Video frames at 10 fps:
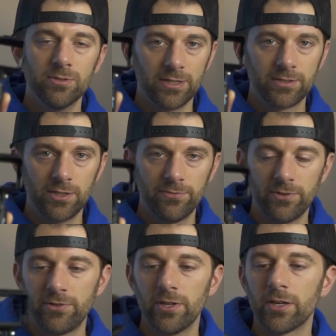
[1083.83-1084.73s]
like
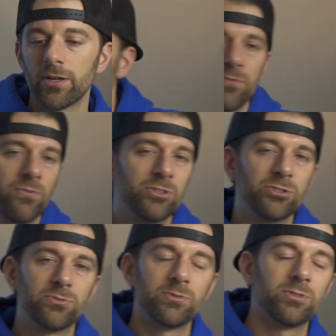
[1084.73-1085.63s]
selfie stick. The
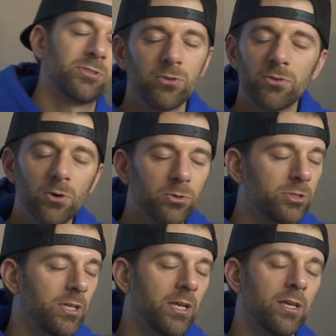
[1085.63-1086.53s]
footage was just so
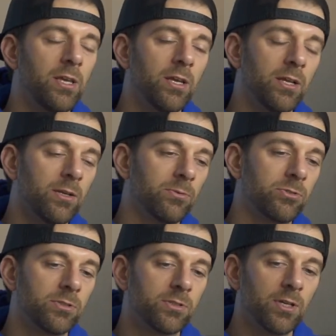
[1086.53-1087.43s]
shaky and it
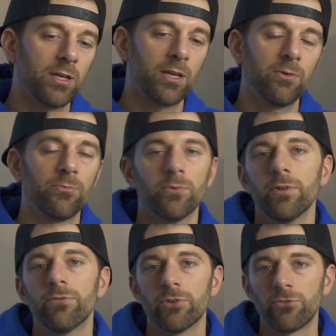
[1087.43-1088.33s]
was just like, it
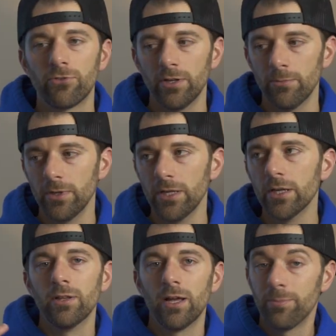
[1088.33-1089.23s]
really frustrated me.
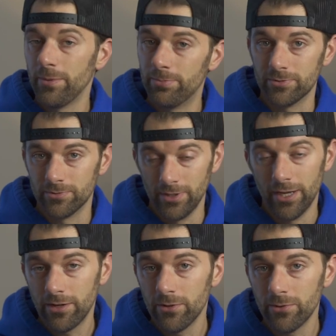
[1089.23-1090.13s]
A lot of people
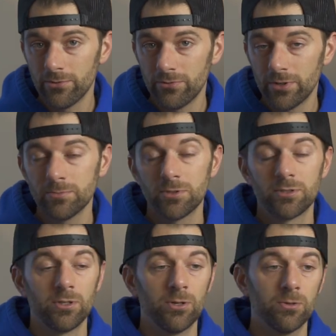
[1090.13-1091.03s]
liked those films,
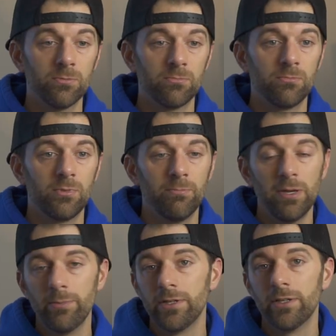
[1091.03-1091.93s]
so
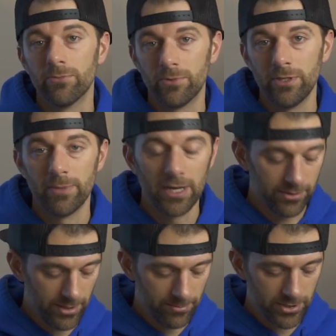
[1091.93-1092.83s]
maybe it didn't really
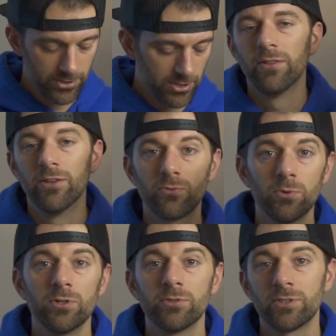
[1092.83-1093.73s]
matter that much. This
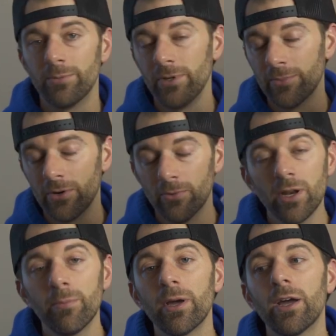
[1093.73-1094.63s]
one is going to be in my
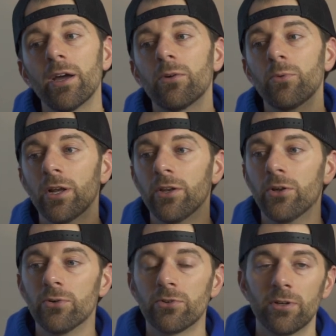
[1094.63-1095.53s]
running pack when I
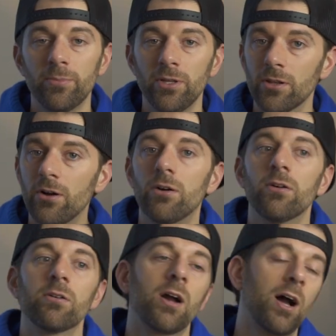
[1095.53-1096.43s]
know it's going to be
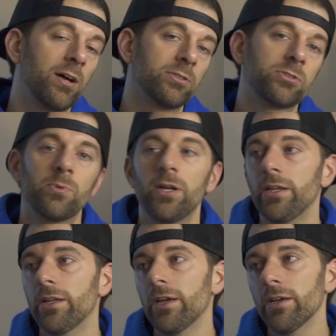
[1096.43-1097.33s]
long, hot,
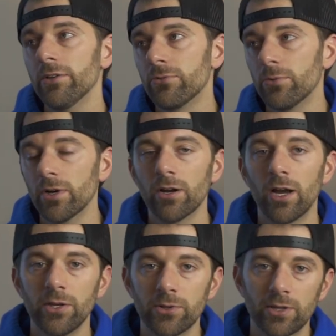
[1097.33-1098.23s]
sweaty days where
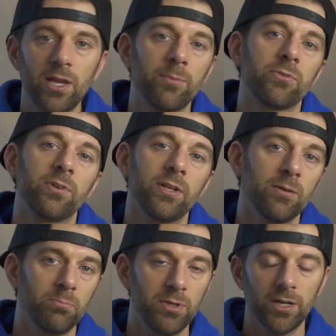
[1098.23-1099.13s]
I know the camera's going
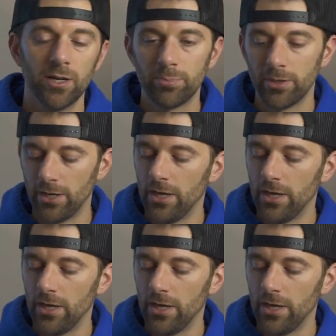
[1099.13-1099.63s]
to get beat up.